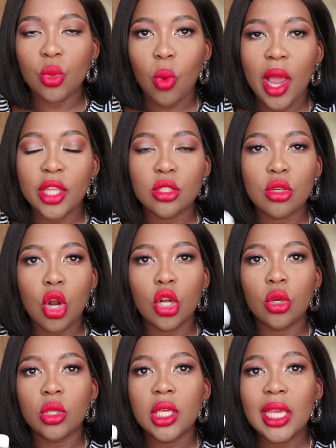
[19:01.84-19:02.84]
why it's not
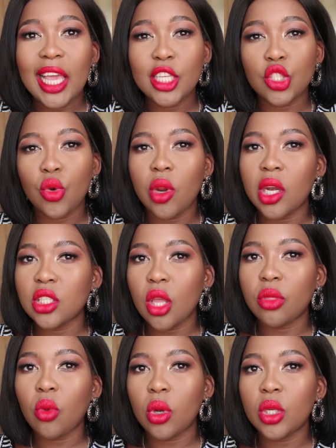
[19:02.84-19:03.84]
looking as great as
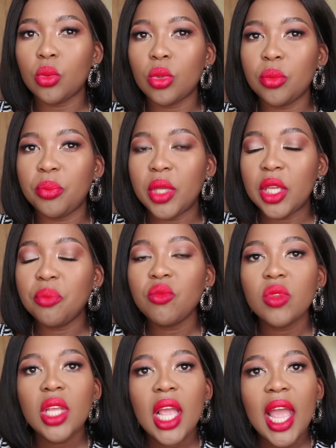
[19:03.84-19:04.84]
I thought it would be.
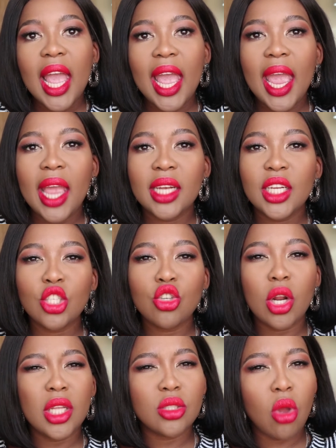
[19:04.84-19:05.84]
And it is
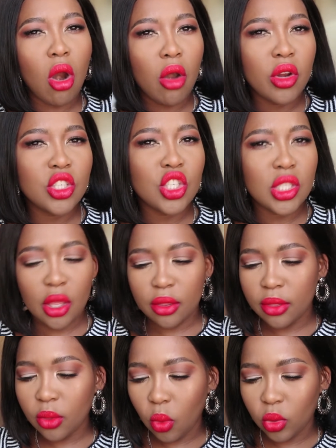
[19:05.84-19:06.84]
not as orange as I
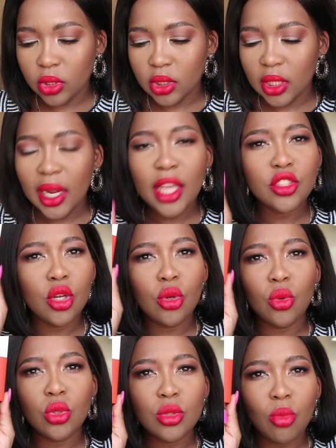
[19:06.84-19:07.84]
thought. It actually
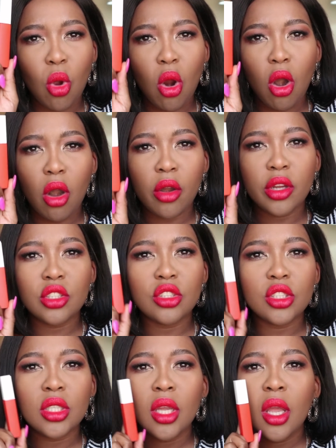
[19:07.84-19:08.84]
looks more
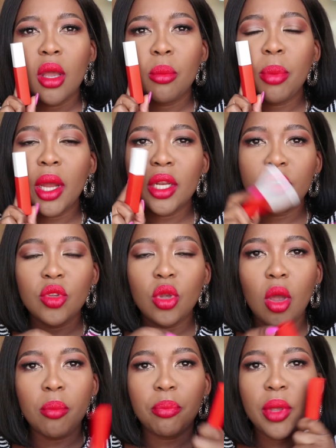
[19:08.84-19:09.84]
orange, but if you
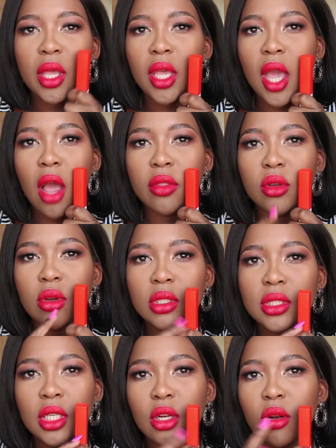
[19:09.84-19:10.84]
compare how the
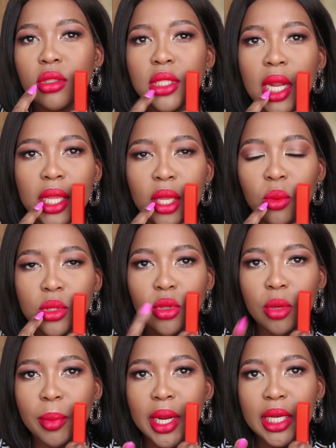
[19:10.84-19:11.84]
container looks like and what's
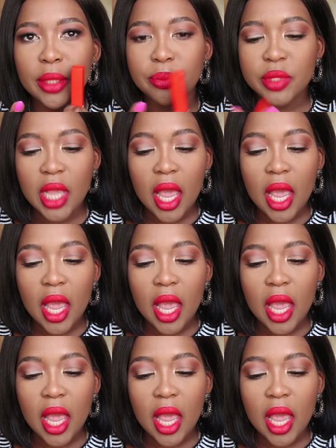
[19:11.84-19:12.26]
on my lips,